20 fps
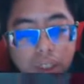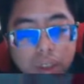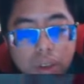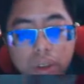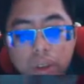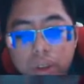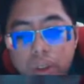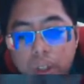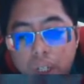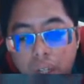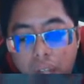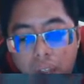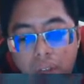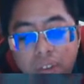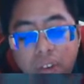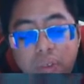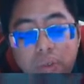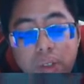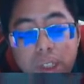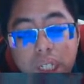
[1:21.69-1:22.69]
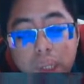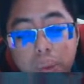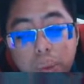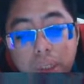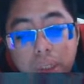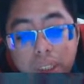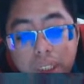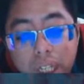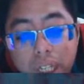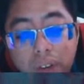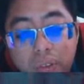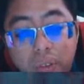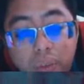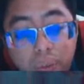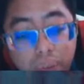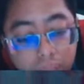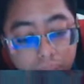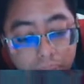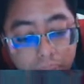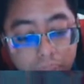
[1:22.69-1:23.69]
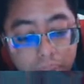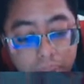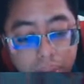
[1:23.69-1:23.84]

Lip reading: So every food chain would start from them,